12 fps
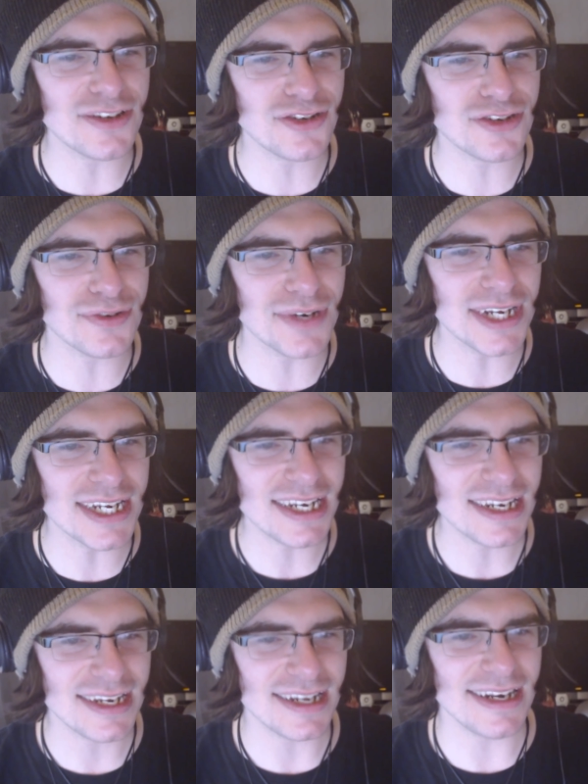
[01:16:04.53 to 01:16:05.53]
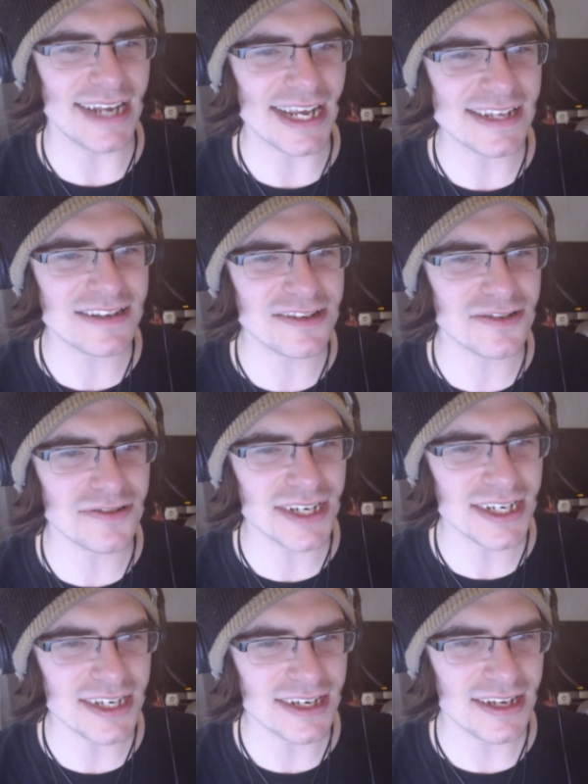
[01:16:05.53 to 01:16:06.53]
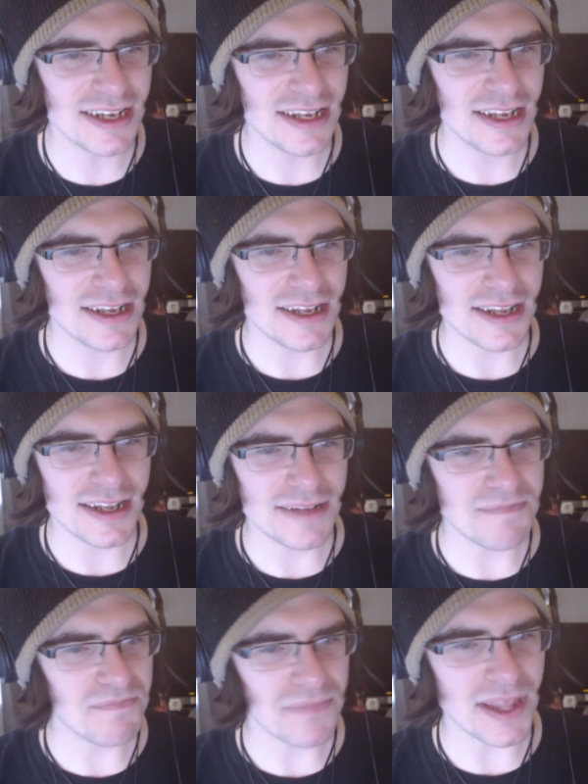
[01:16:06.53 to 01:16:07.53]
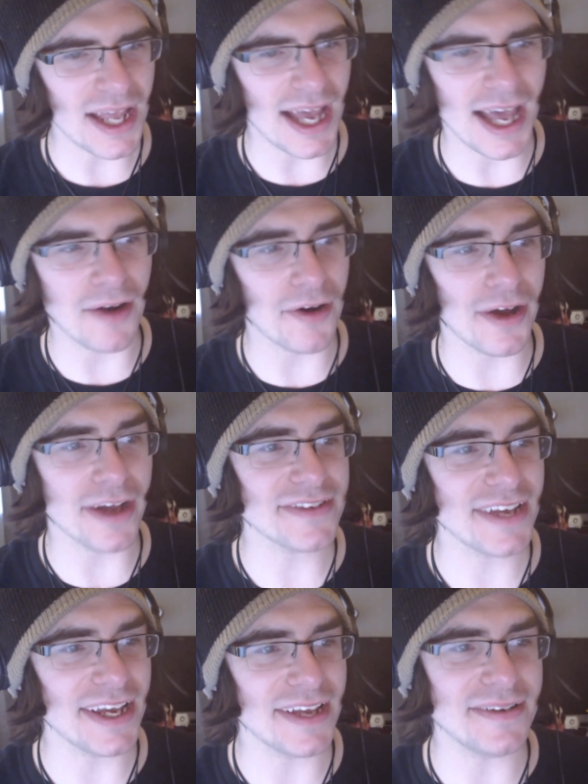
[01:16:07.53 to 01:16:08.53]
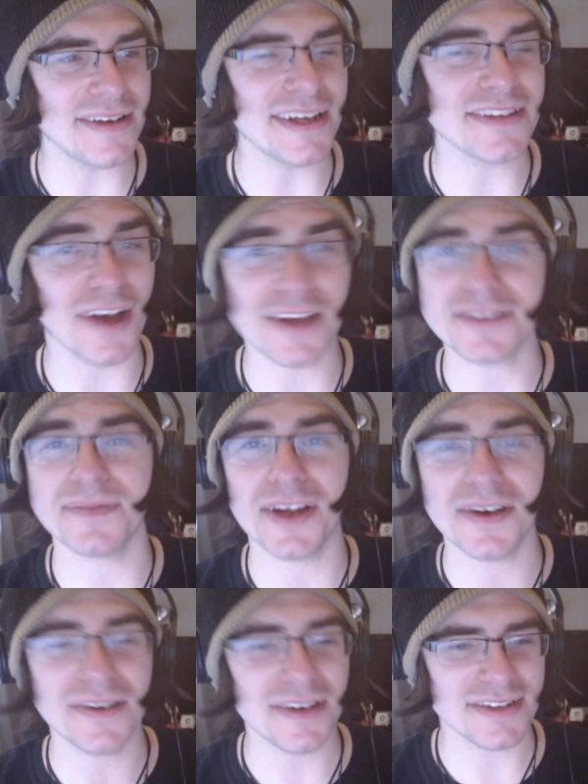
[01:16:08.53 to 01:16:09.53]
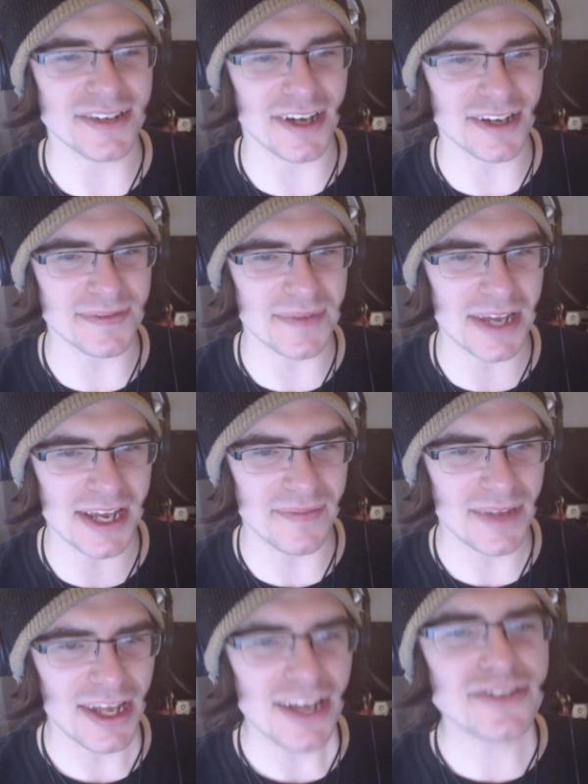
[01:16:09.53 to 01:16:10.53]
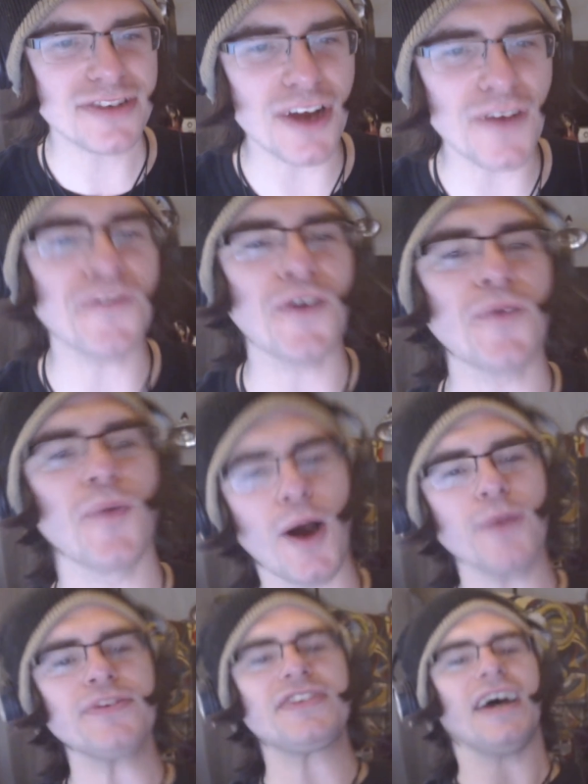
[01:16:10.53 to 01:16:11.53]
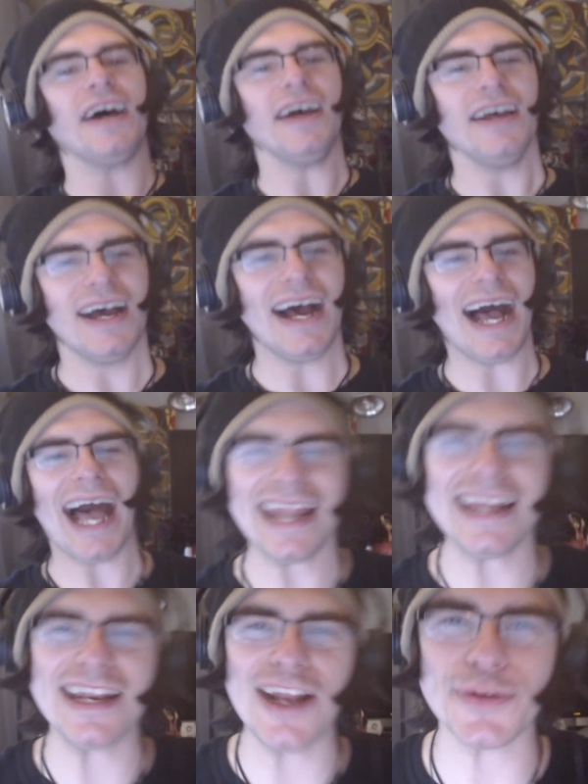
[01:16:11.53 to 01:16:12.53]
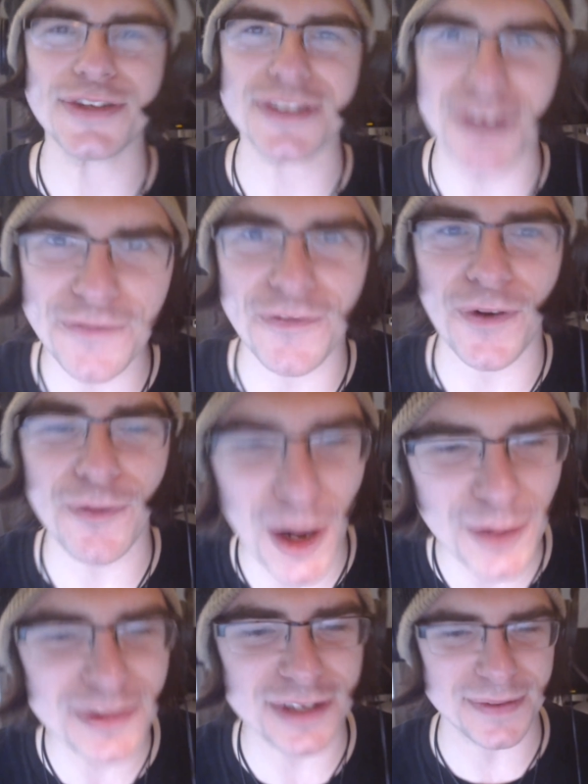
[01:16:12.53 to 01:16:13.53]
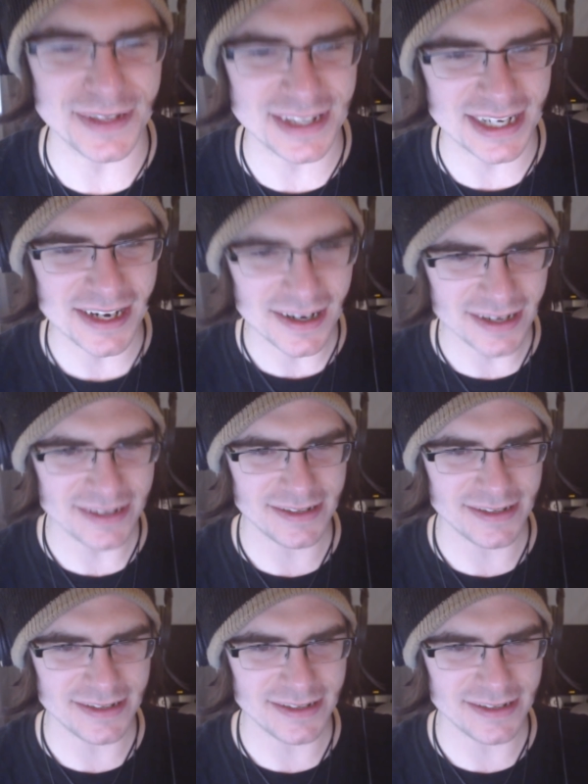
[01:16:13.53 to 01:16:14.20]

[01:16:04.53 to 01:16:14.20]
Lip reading: Stream? Nexus Stream?" I don't know how to say it. It's awesome, though. It's an awesome name. Surfer Rosa? I didn't know Surfer Rosa was here.